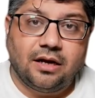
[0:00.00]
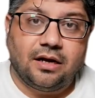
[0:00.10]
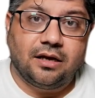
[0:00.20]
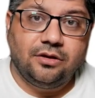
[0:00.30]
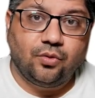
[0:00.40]

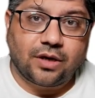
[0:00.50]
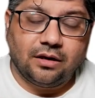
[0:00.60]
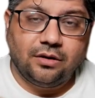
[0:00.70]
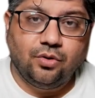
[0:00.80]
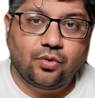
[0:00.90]

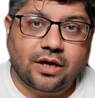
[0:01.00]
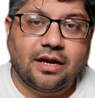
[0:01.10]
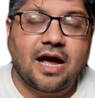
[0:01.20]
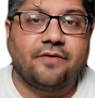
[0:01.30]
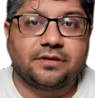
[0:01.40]
you can
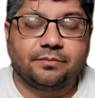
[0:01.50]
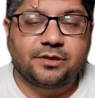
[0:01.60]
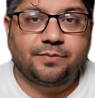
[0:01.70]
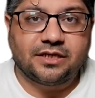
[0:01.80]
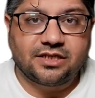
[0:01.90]
have some
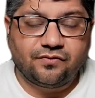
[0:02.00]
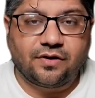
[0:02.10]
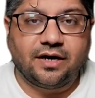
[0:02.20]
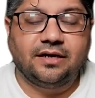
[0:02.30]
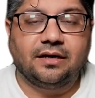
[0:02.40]

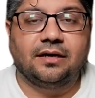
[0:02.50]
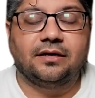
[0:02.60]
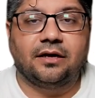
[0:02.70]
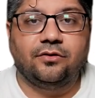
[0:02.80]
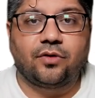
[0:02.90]
specified,
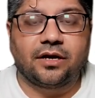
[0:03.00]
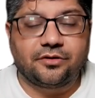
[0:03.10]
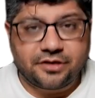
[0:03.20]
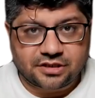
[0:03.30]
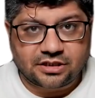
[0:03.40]
you can
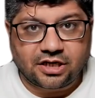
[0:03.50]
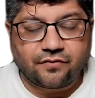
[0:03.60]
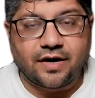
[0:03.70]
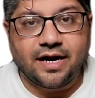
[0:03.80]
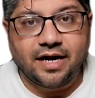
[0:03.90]
risk
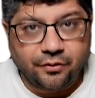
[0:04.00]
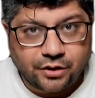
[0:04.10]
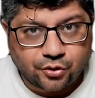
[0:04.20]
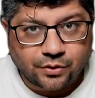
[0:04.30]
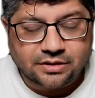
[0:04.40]
stratify
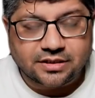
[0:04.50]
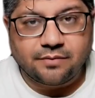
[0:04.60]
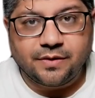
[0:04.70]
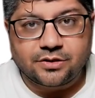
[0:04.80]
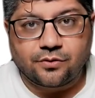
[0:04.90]
individuals,
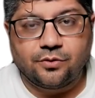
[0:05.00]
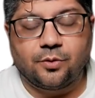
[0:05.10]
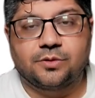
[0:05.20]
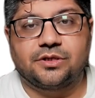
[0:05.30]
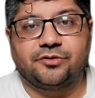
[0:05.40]
and based on
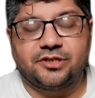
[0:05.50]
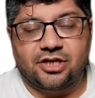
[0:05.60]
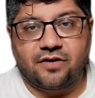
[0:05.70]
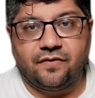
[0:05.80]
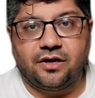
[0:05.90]
those risk
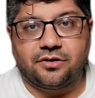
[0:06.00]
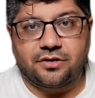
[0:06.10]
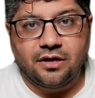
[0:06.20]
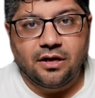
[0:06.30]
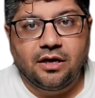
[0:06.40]

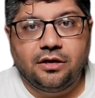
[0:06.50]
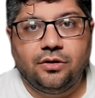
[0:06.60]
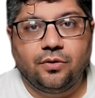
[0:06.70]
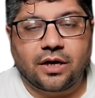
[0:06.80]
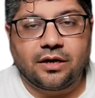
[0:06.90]
stratification,
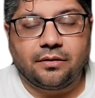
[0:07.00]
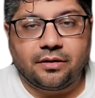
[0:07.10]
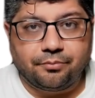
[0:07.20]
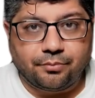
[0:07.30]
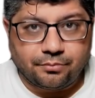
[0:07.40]
you can
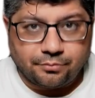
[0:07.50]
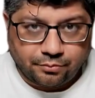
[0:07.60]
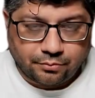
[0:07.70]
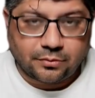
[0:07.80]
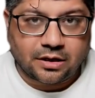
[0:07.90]

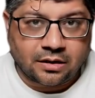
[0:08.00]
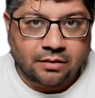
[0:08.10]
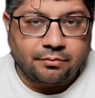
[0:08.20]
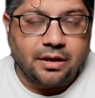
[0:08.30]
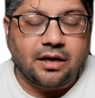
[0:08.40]

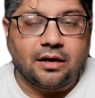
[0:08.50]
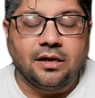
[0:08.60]
make